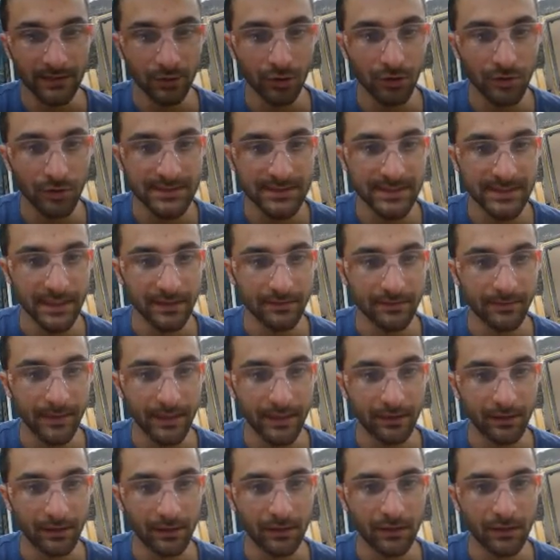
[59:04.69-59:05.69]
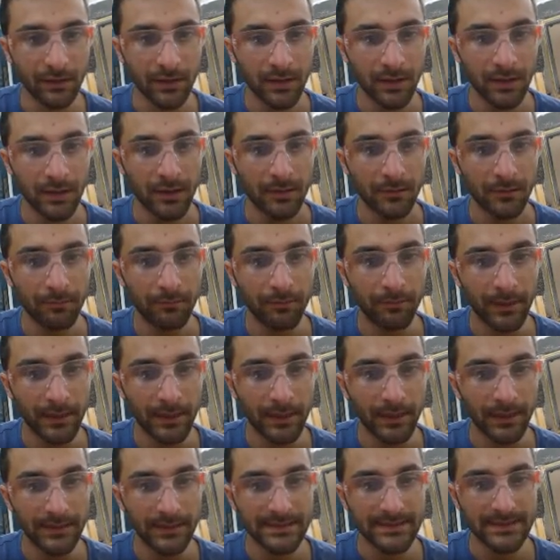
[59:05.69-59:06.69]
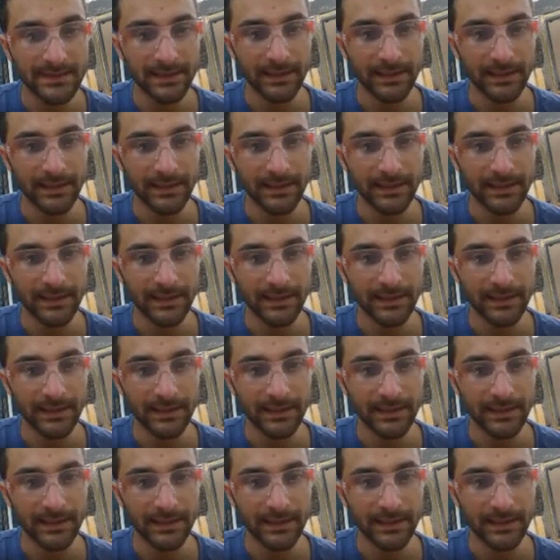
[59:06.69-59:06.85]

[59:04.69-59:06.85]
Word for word: looks like a miter, but